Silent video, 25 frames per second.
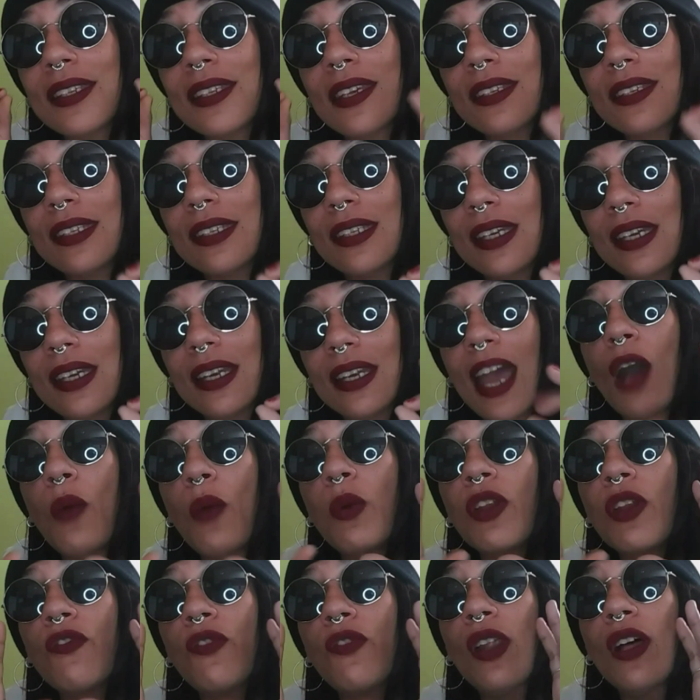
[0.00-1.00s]
scene. I
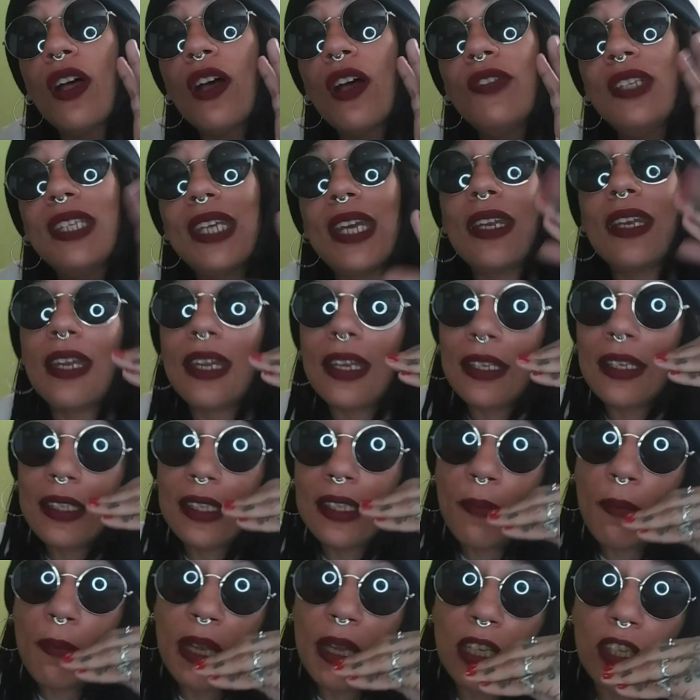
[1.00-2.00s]
would have loved an
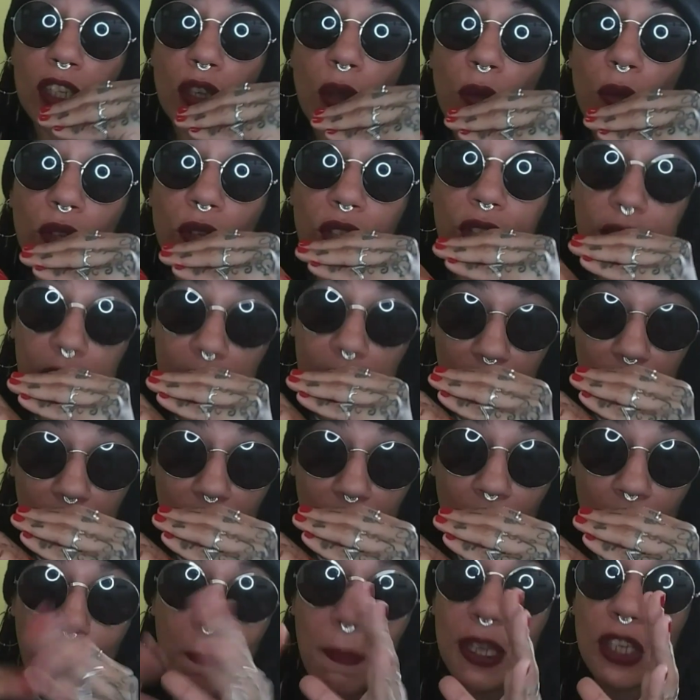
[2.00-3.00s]
intimate
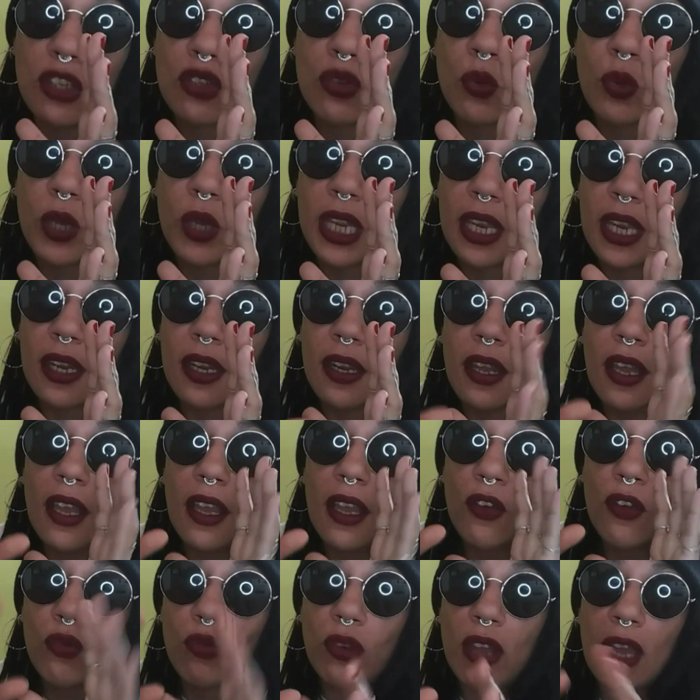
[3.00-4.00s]
scene between
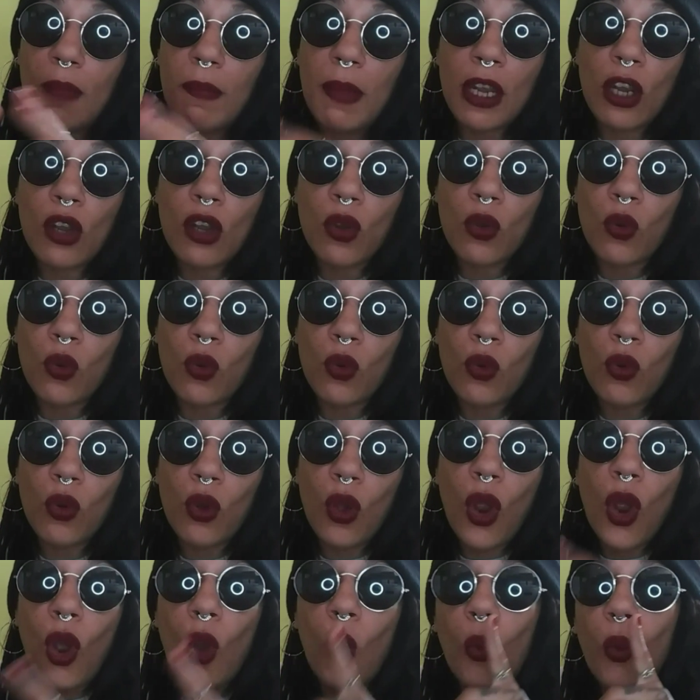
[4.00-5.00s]
Reb and Lou
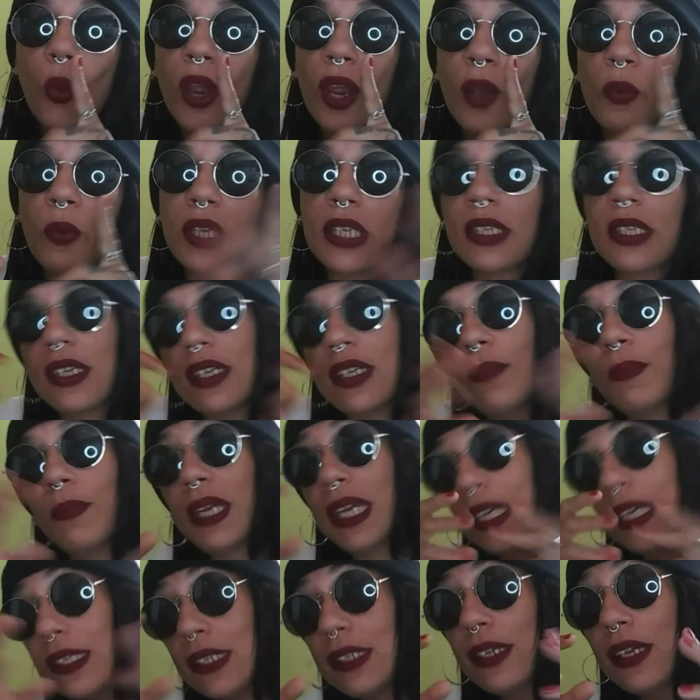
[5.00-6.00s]
where we see them
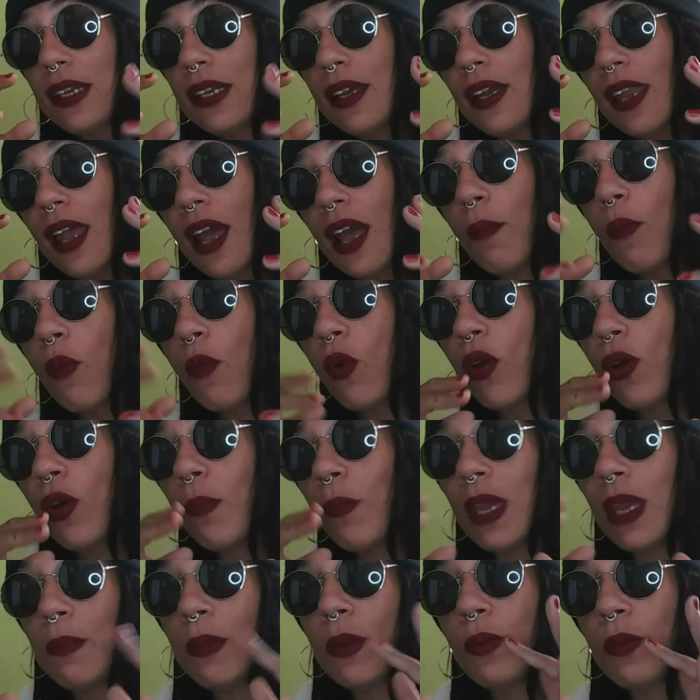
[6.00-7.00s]
kissing a lot more,
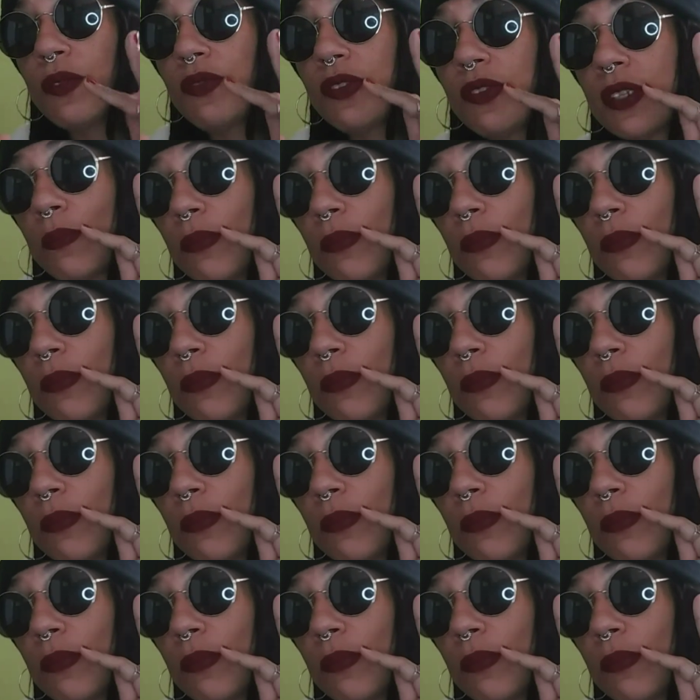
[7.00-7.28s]
maybe with some